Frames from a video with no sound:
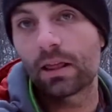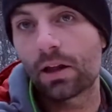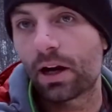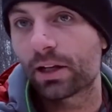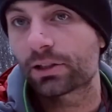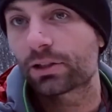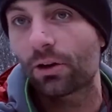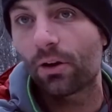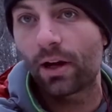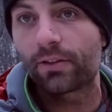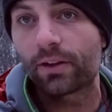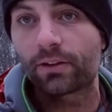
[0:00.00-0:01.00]
at lunch
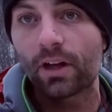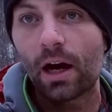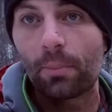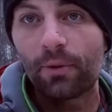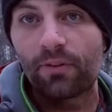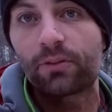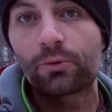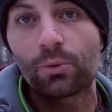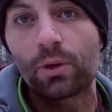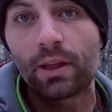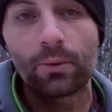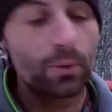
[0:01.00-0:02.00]
or at the top. If it's
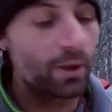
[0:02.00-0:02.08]
really